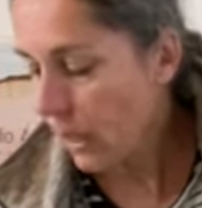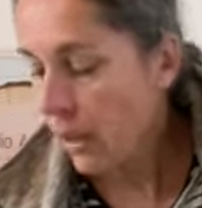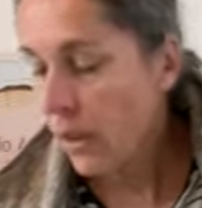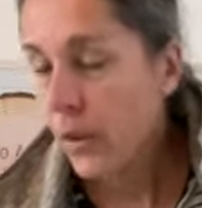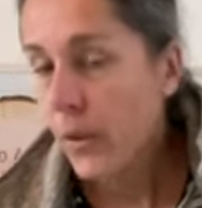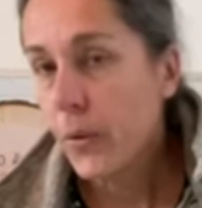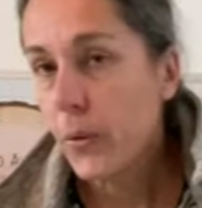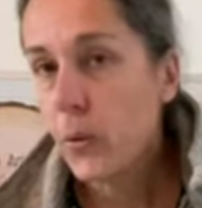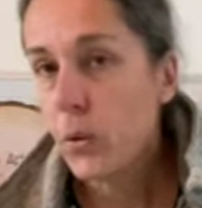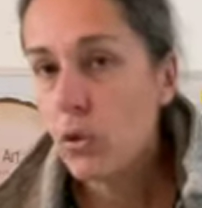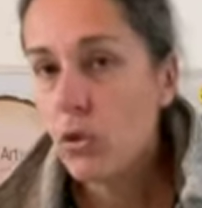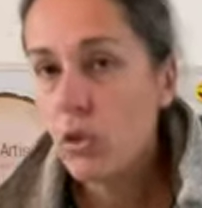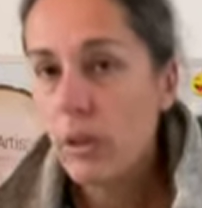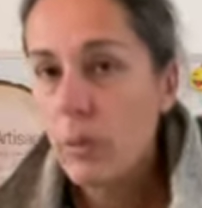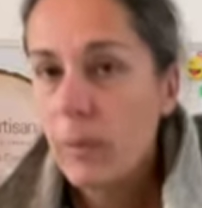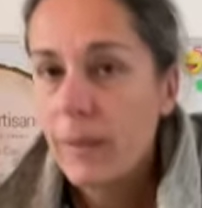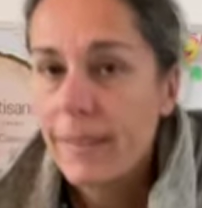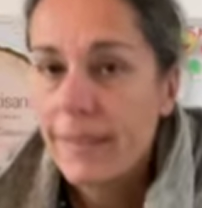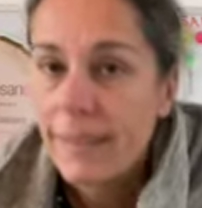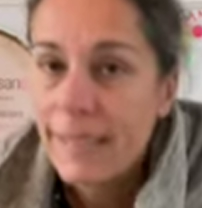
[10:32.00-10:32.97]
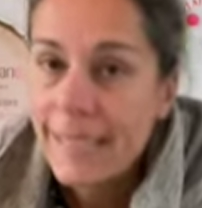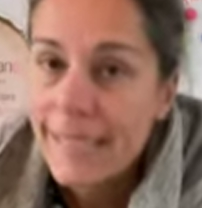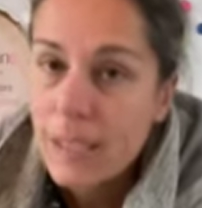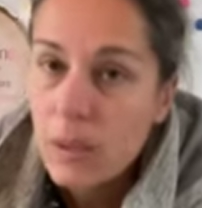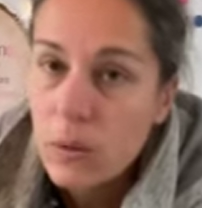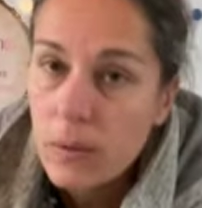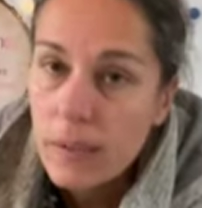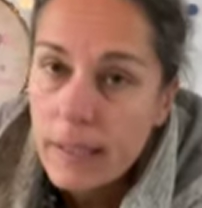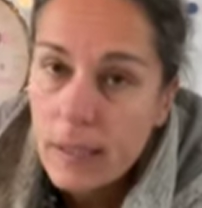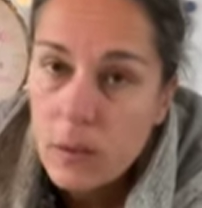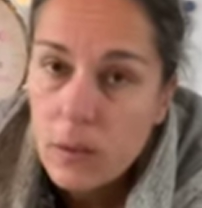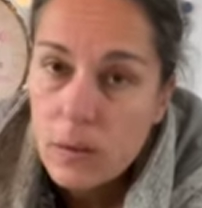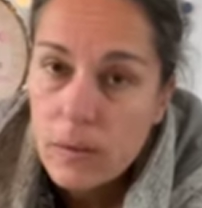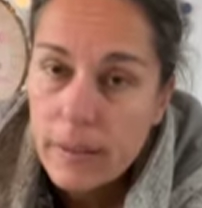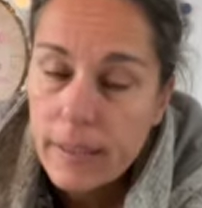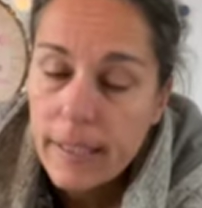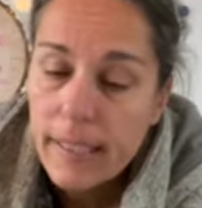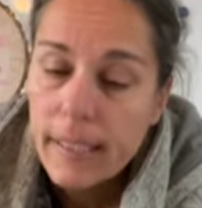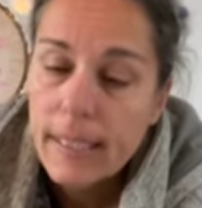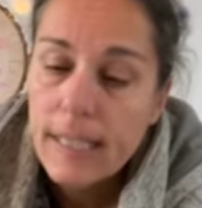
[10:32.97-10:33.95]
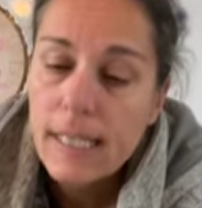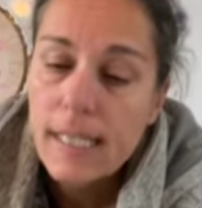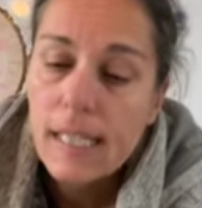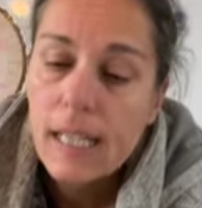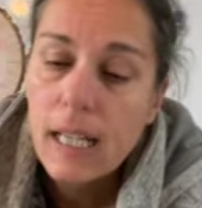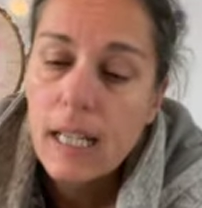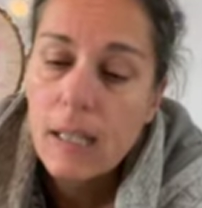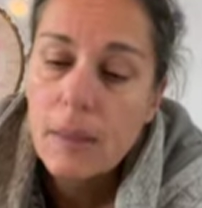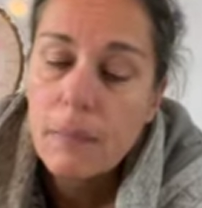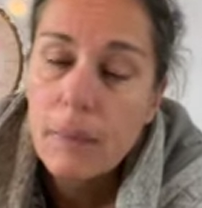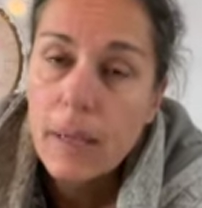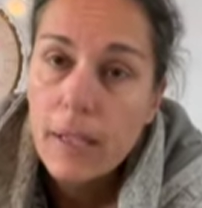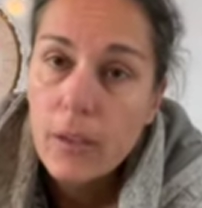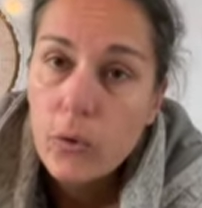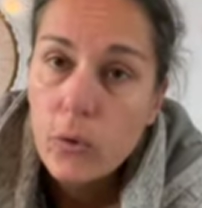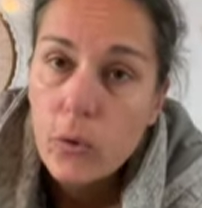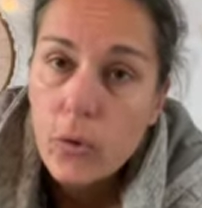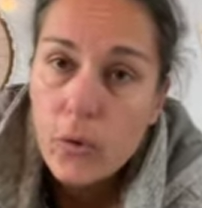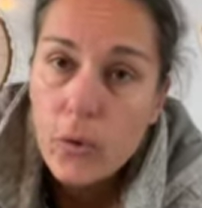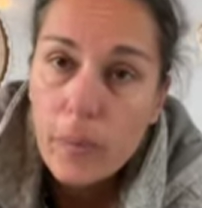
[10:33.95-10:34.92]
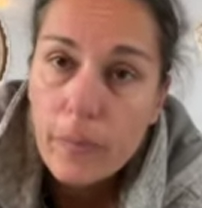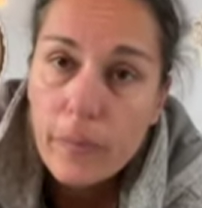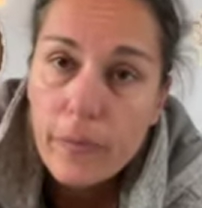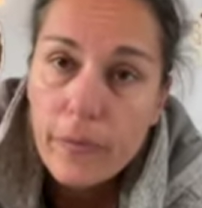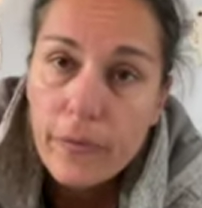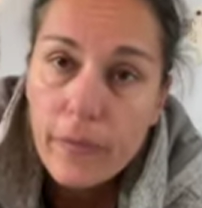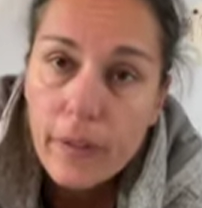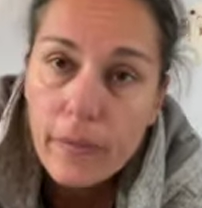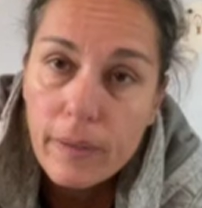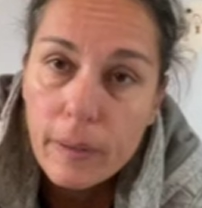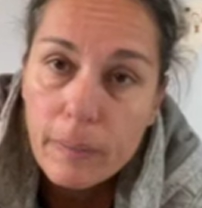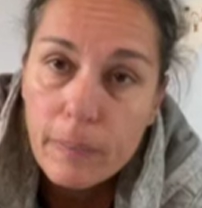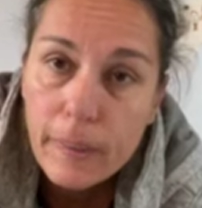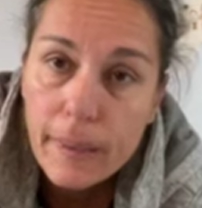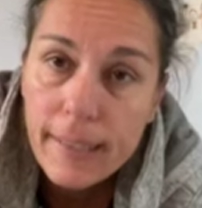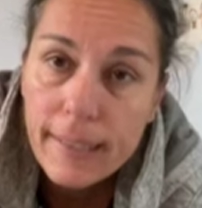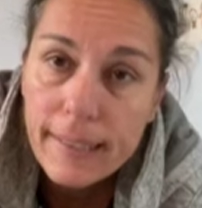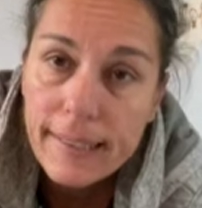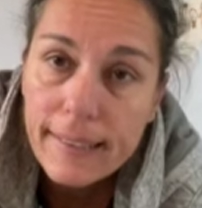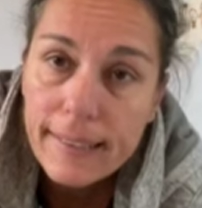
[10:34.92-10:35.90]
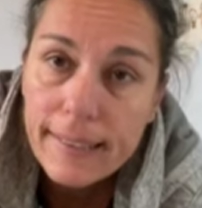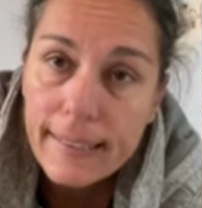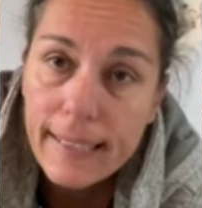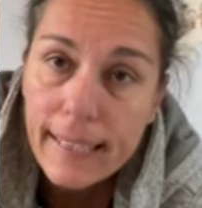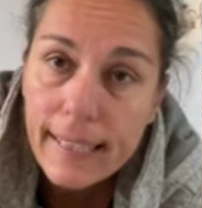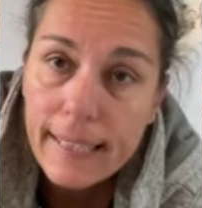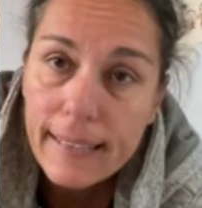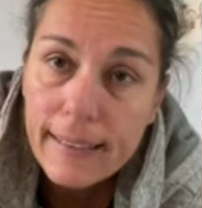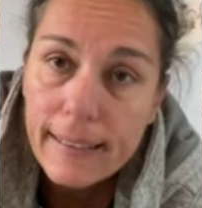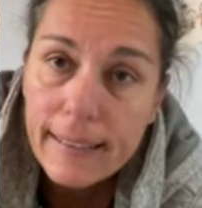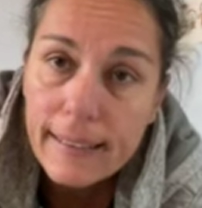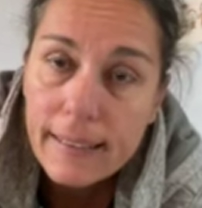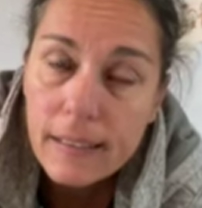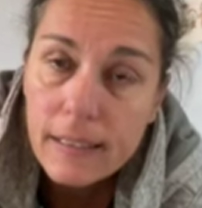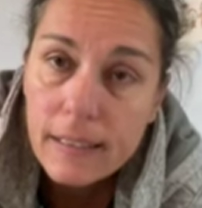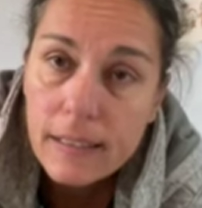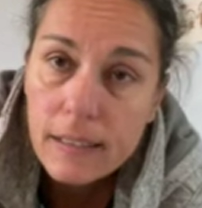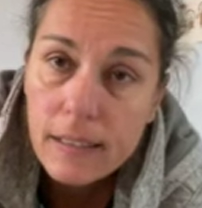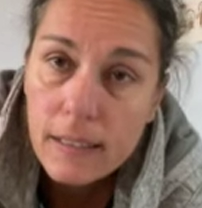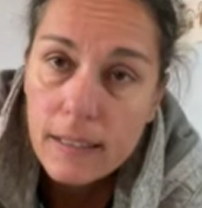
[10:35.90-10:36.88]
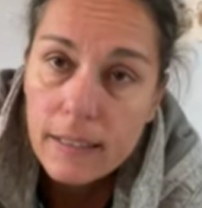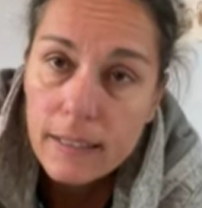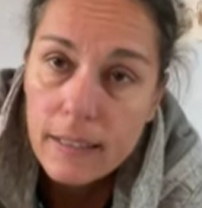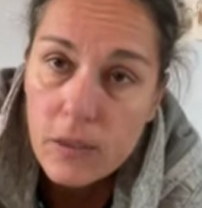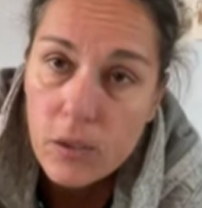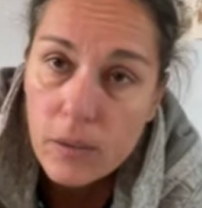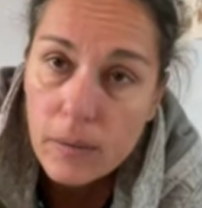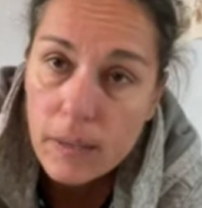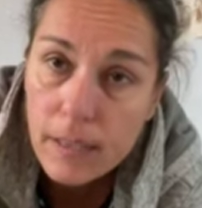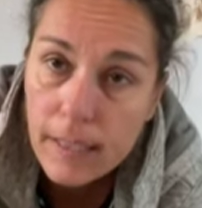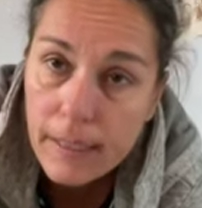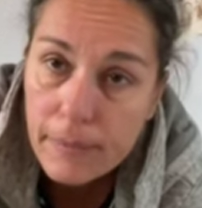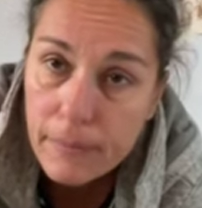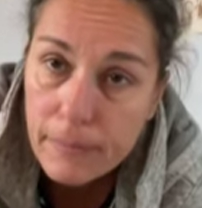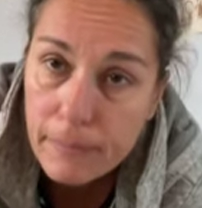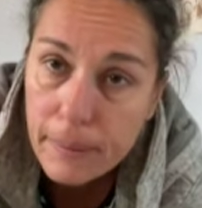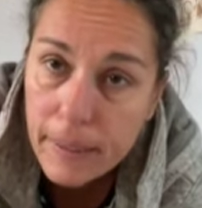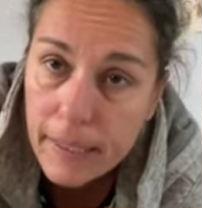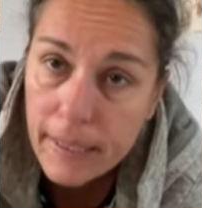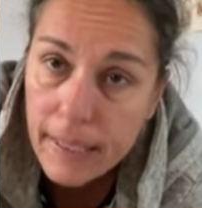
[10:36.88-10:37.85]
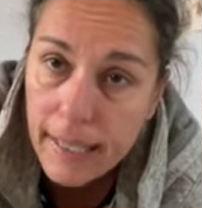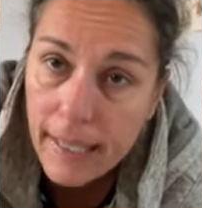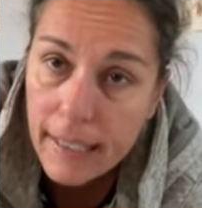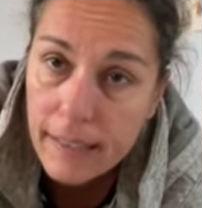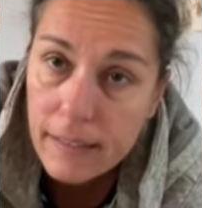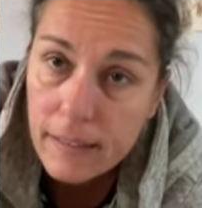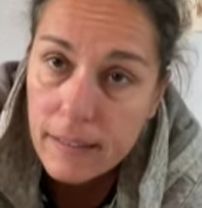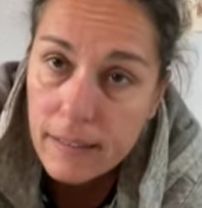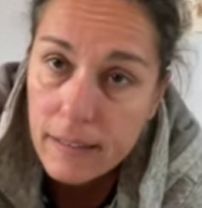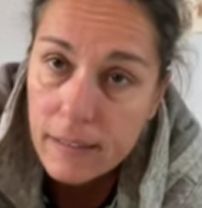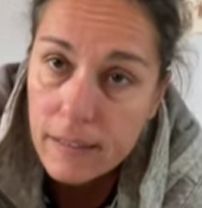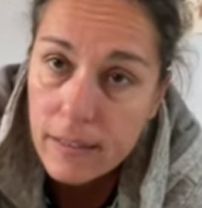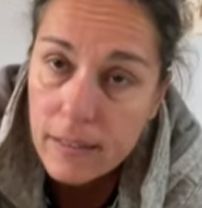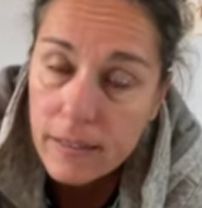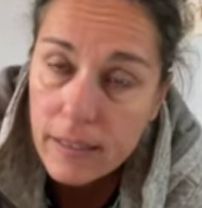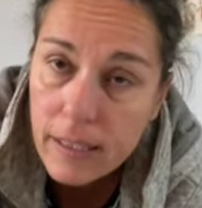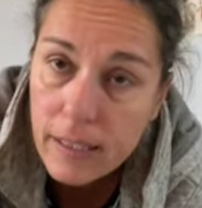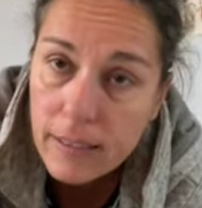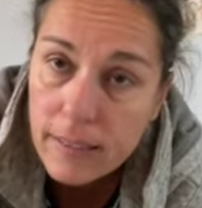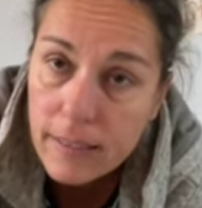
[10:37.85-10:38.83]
So usually when they're little, the kids, I use some very big nail, like there's a big head on the nail.